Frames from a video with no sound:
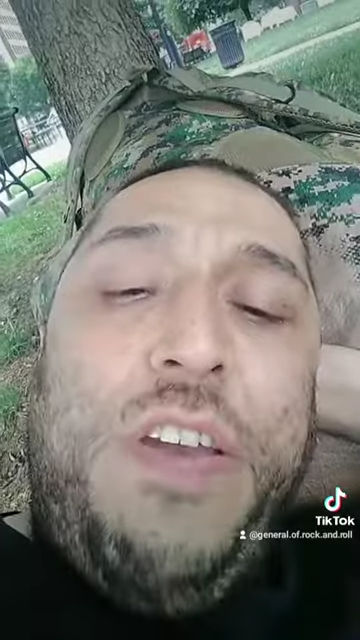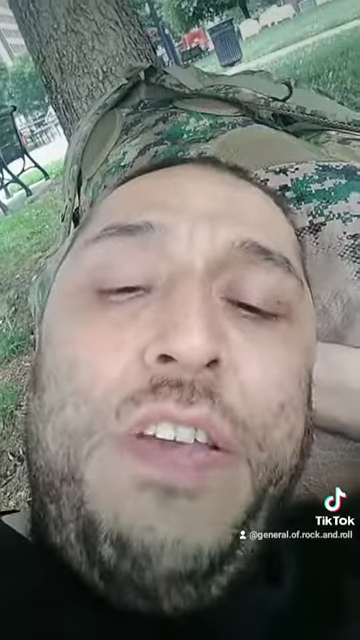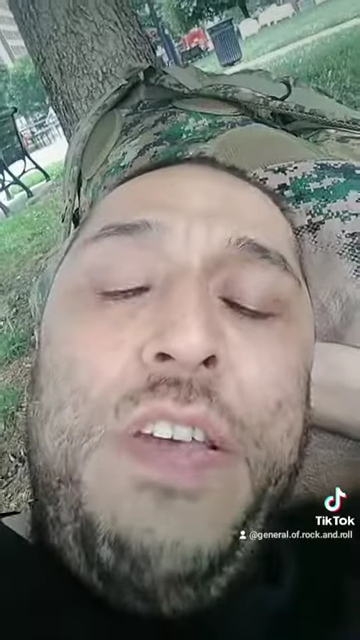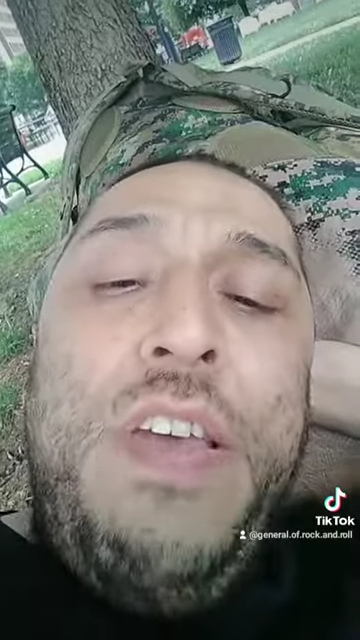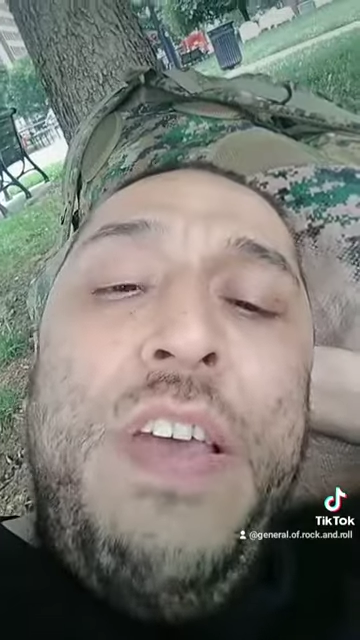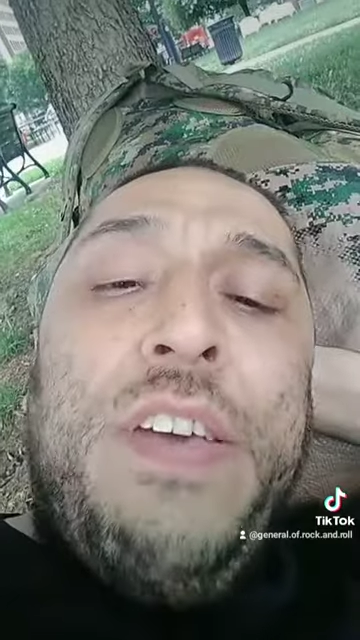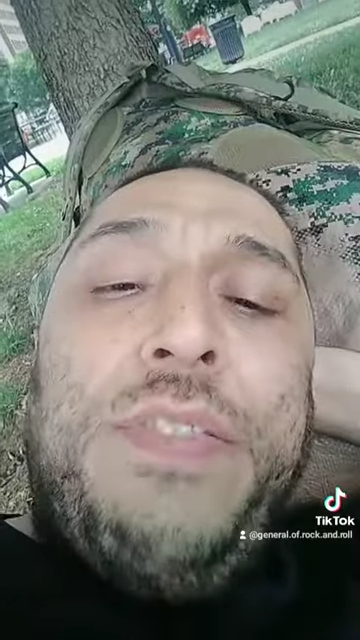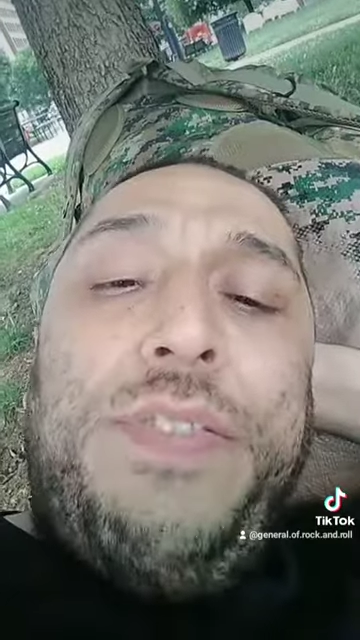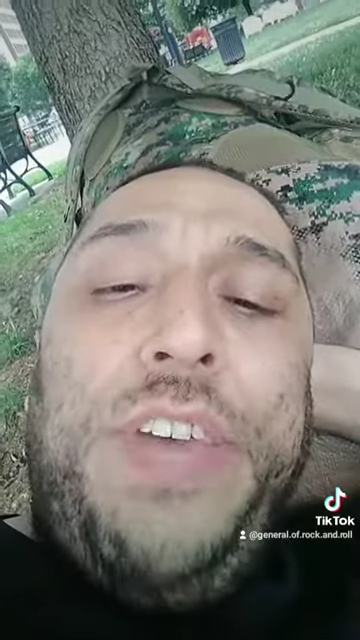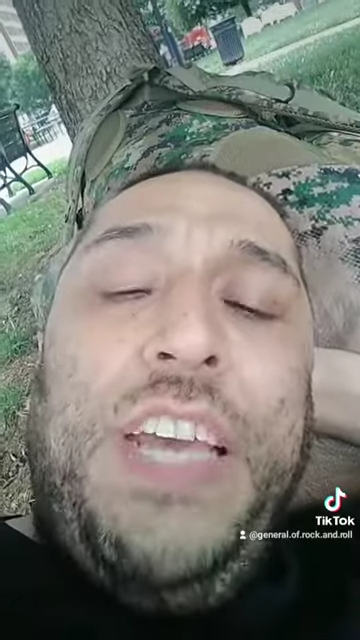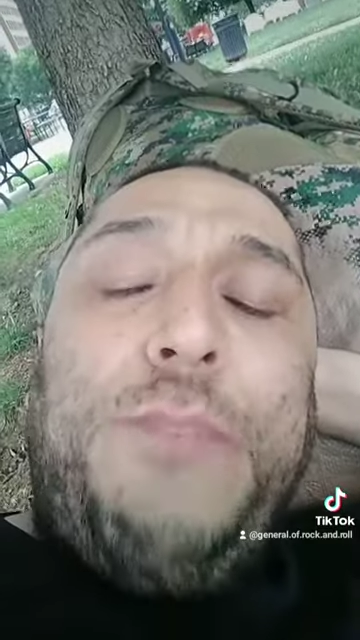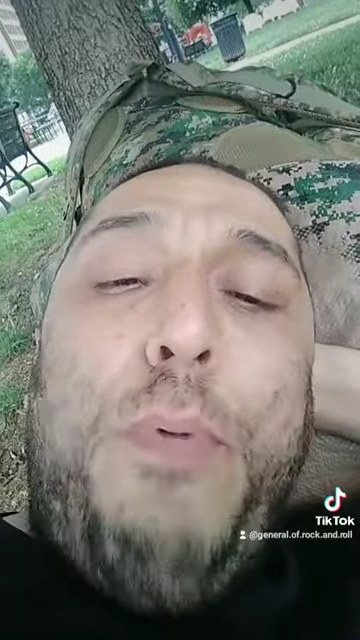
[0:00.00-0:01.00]
these
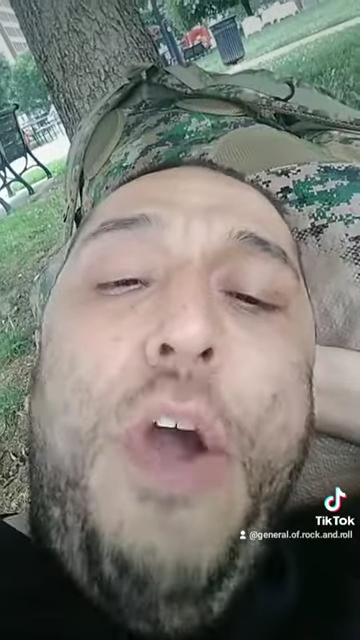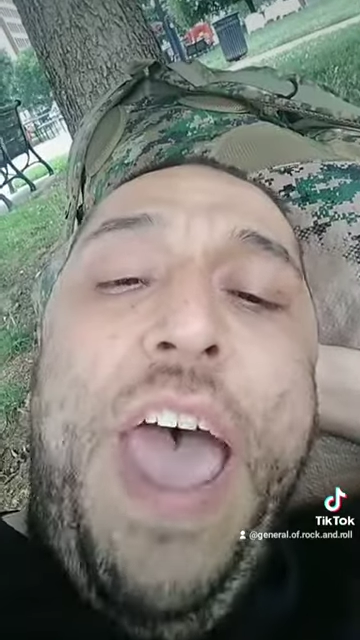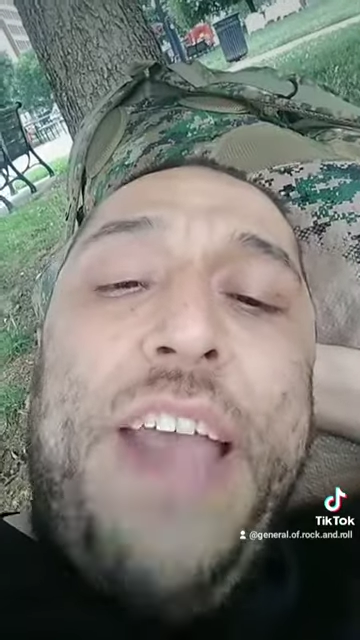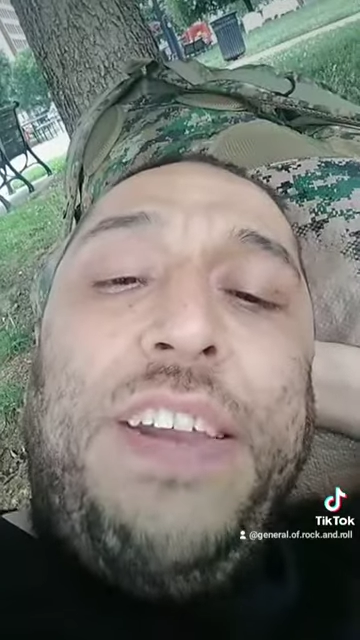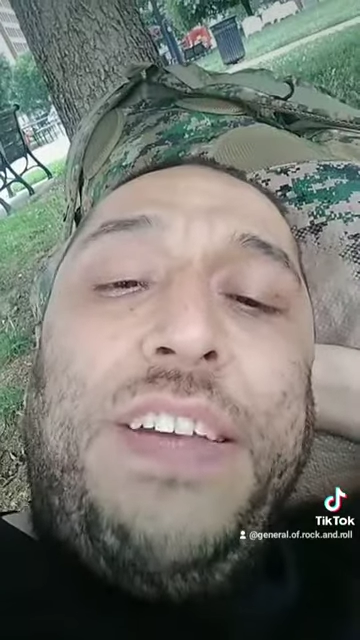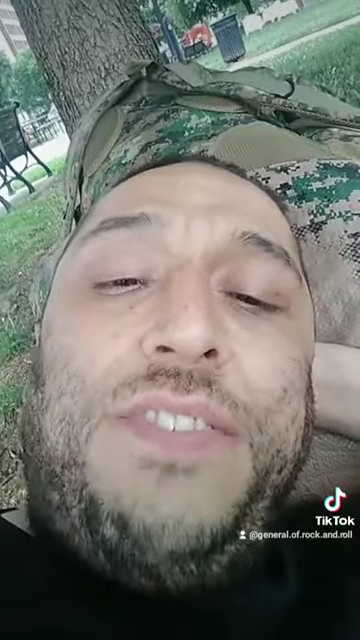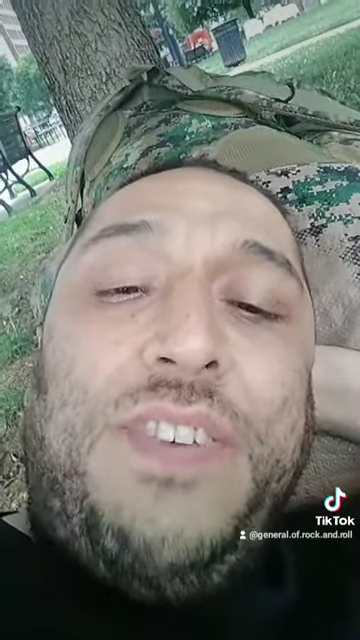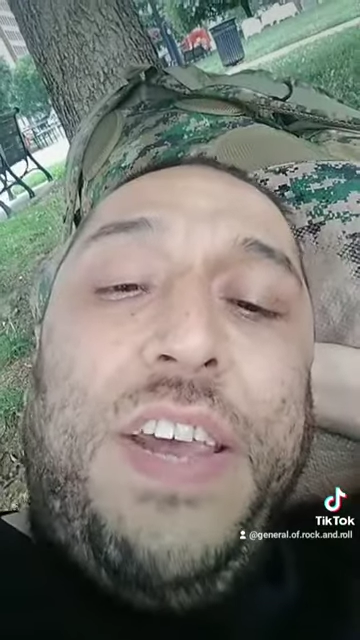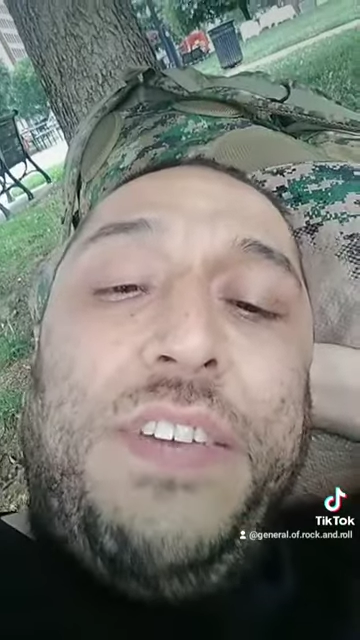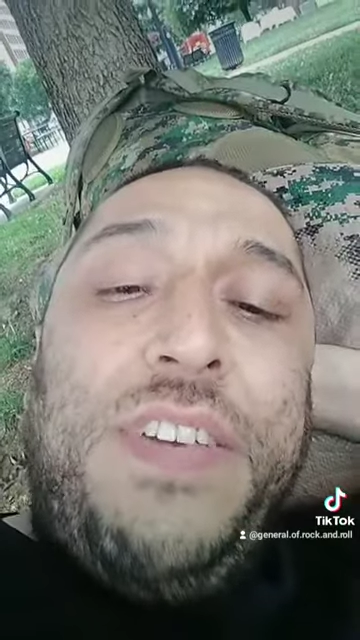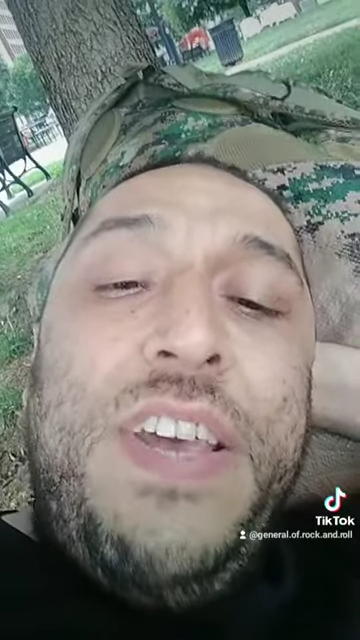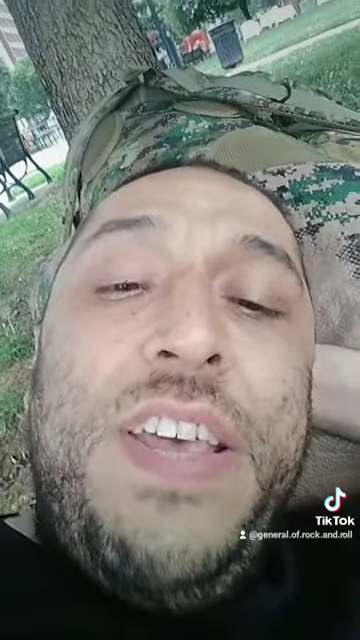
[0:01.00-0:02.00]
pregnancies
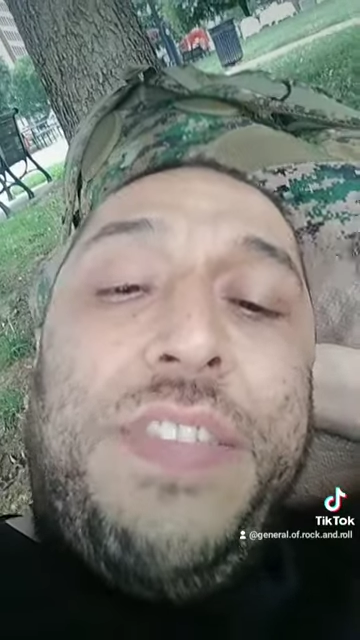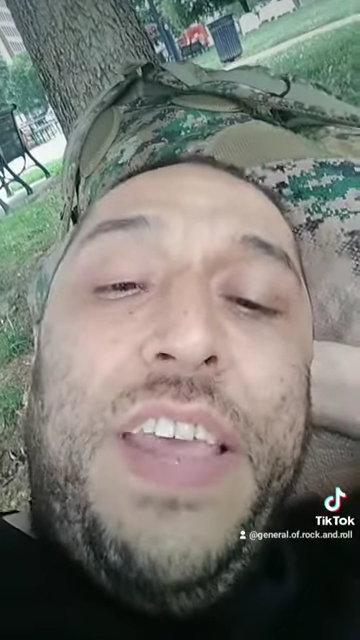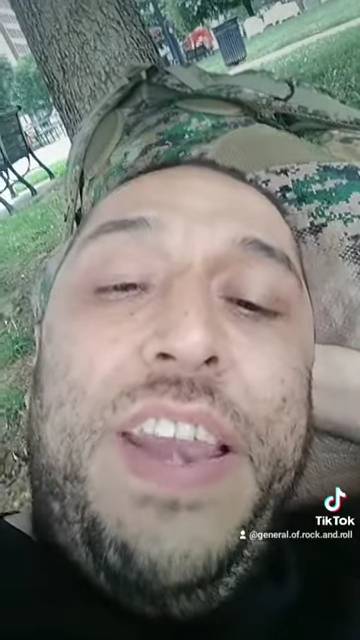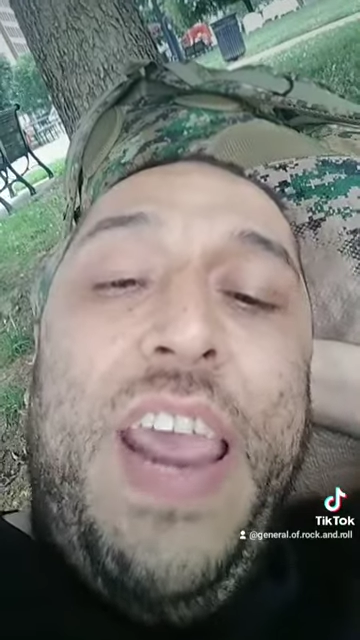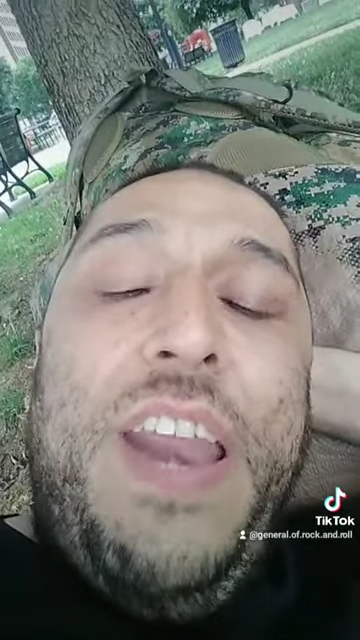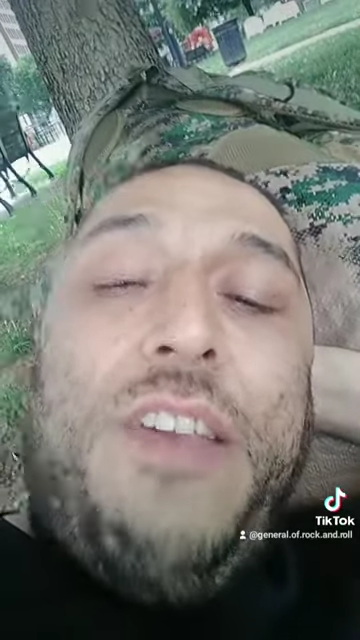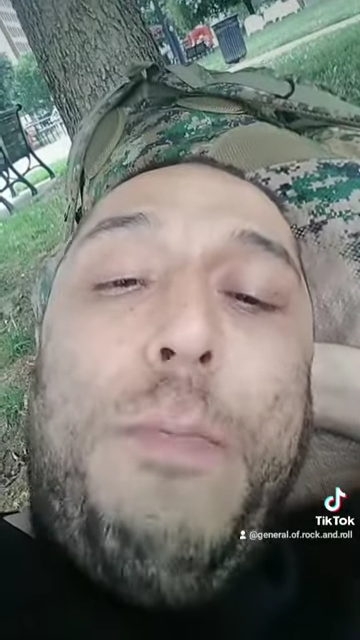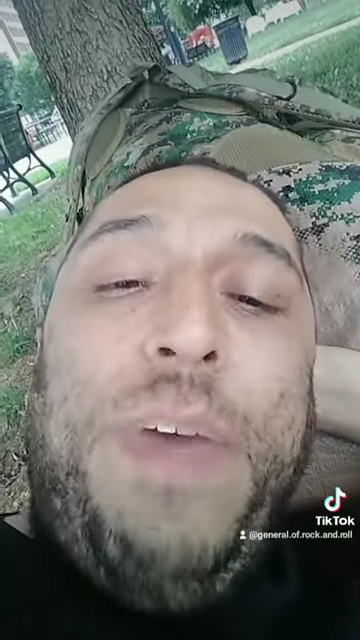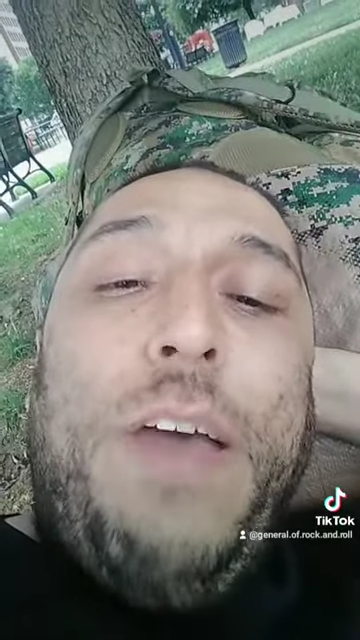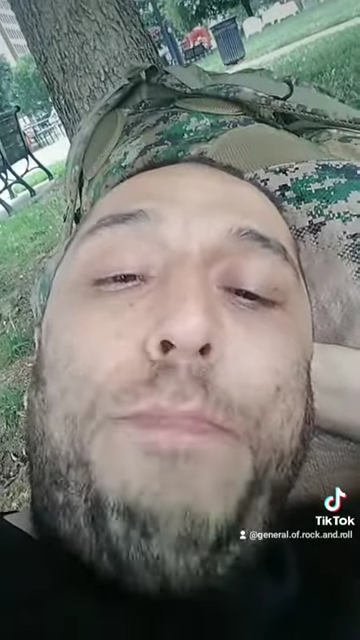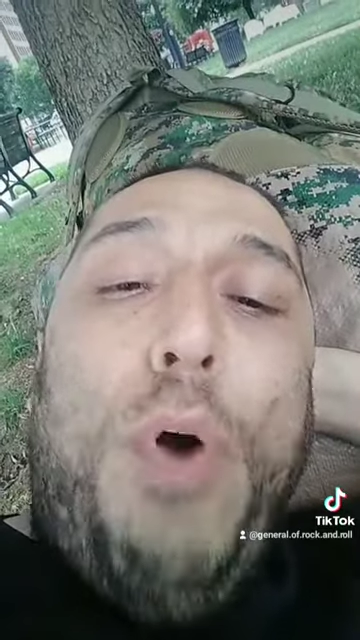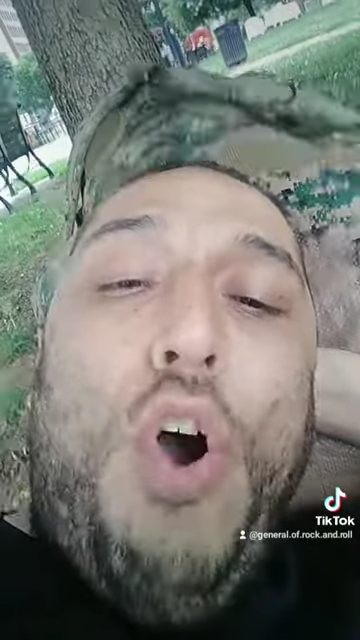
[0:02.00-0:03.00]
that needed to be
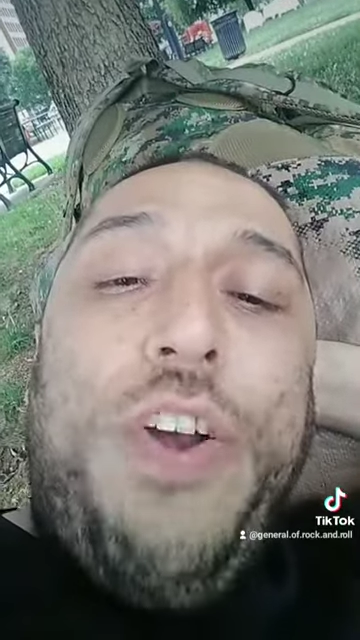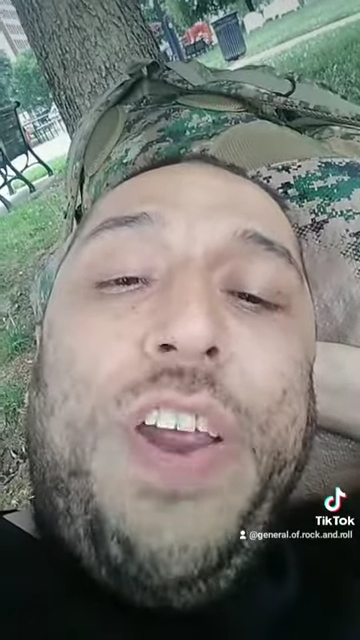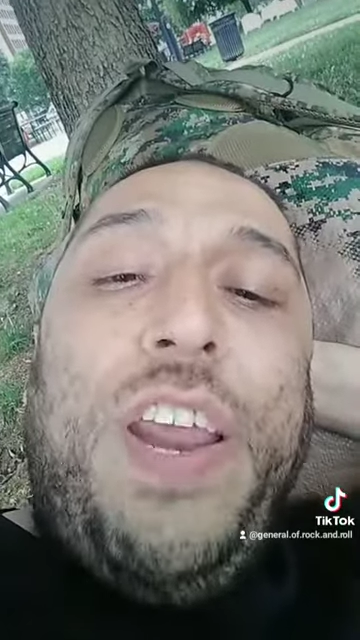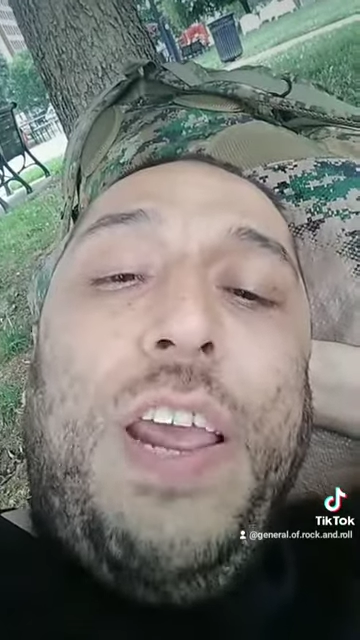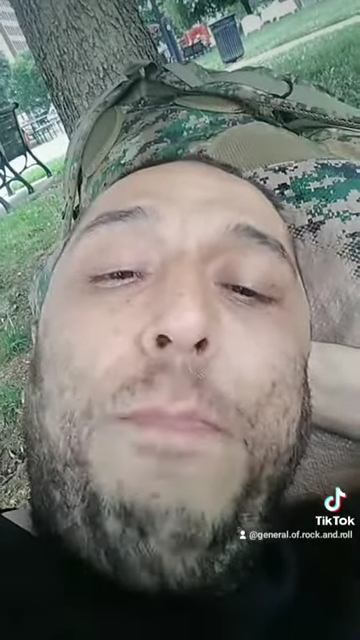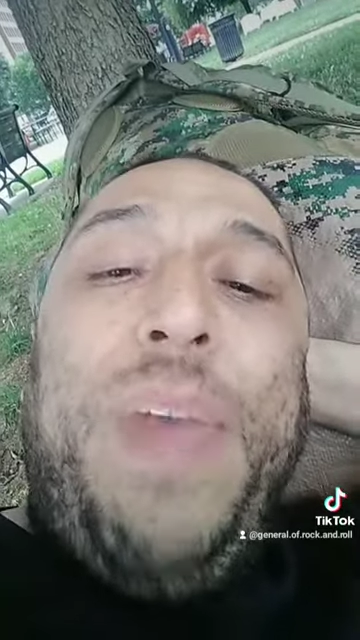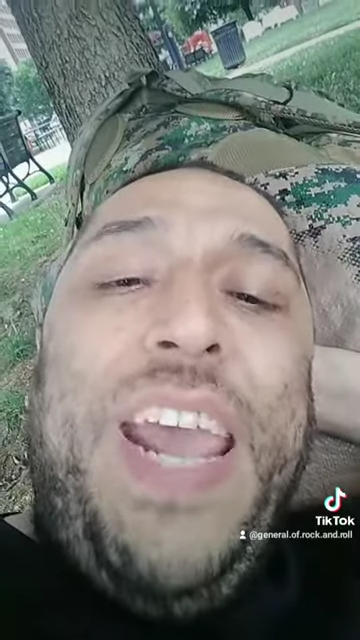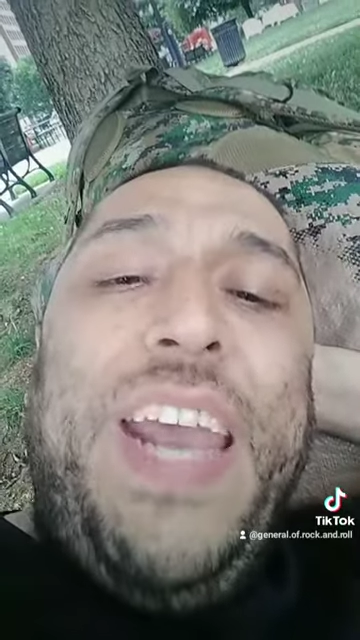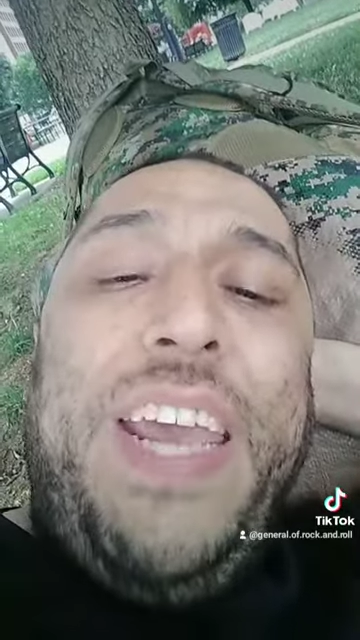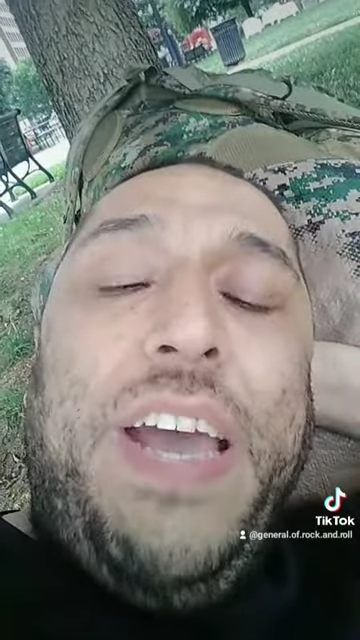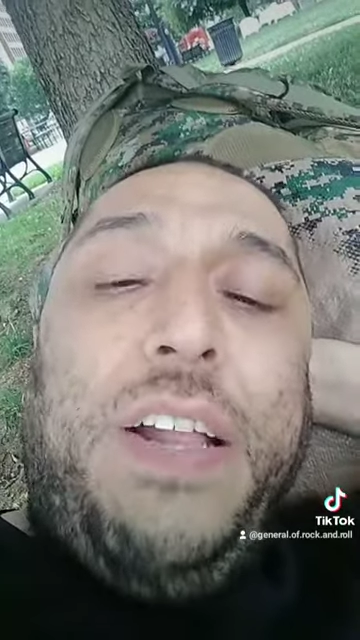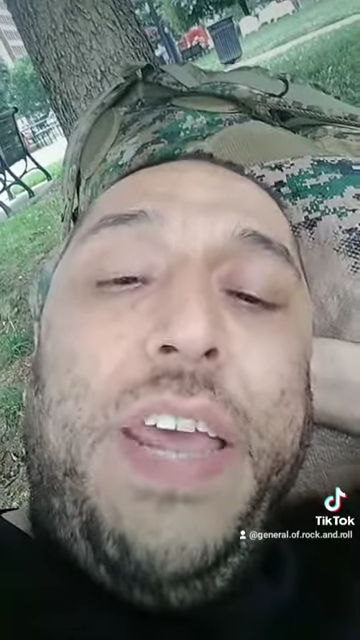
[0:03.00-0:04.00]
aborted immediately